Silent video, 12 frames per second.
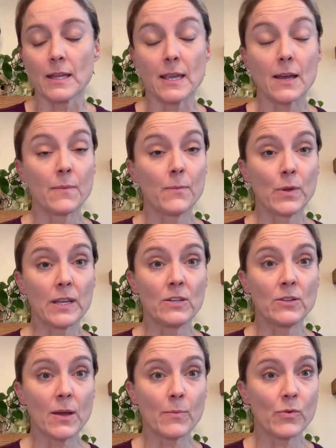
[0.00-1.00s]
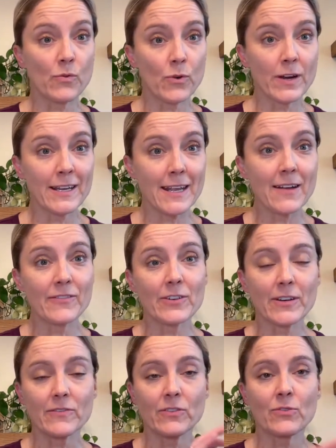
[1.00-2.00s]
yeah, we can do that before and
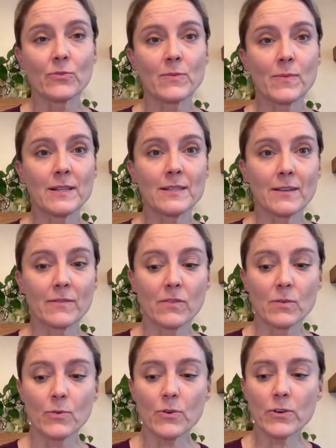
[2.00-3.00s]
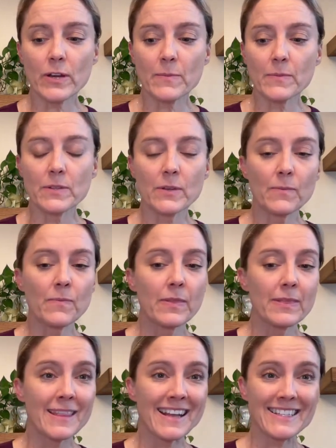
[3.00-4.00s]
after, after three months of the program. So
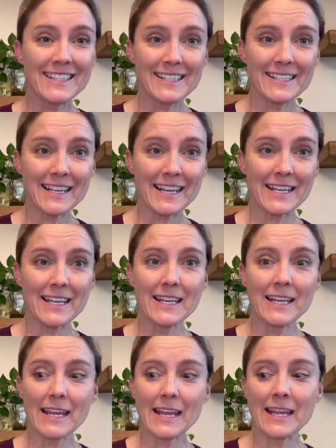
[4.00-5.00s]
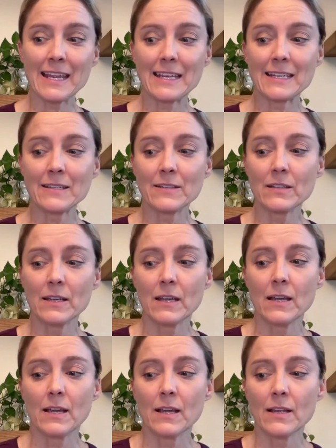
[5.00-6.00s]
that's exciting. And
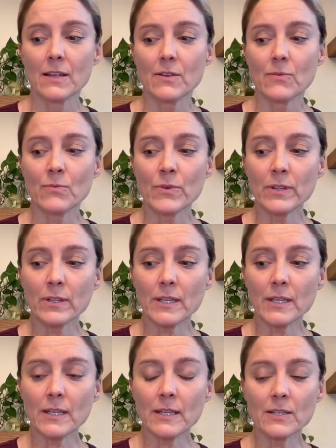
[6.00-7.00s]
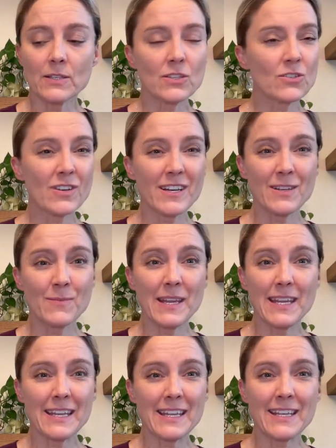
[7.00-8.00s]
really just trying to
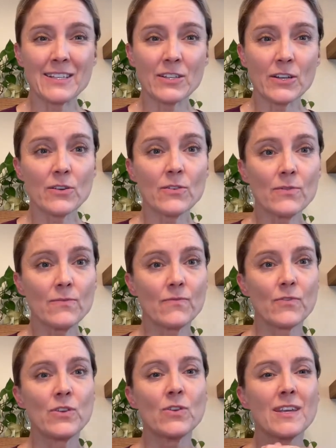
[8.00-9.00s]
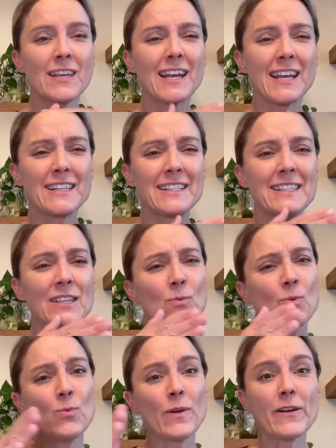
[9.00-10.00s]
make it easier for you can kind of see,
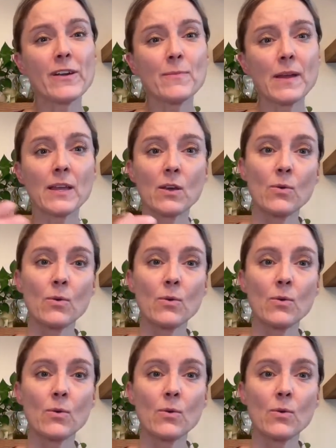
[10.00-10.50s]
well, where am I